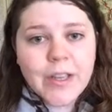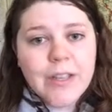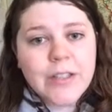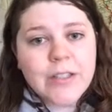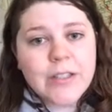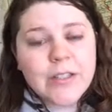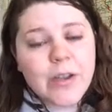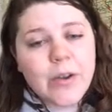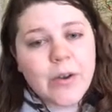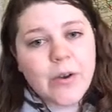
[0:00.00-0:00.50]

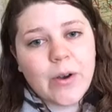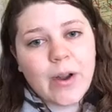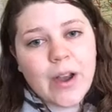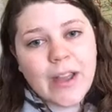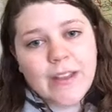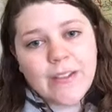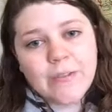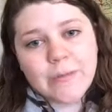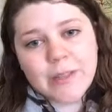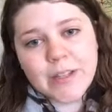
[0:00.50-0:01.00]
So
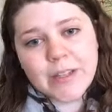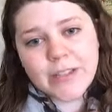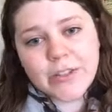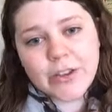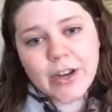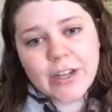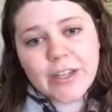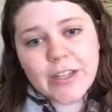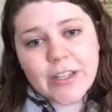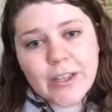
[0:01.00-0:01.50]
I have been
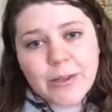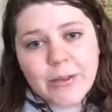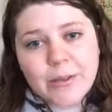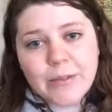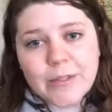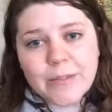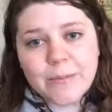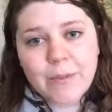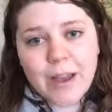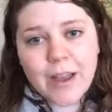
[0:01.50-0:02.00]
trying to
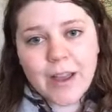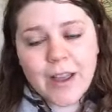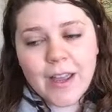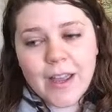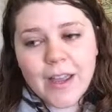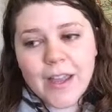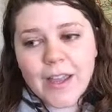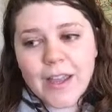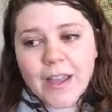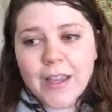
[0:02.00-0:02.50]
use
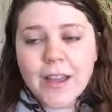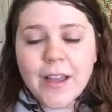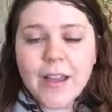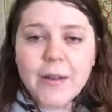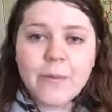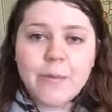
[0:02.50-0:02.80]
my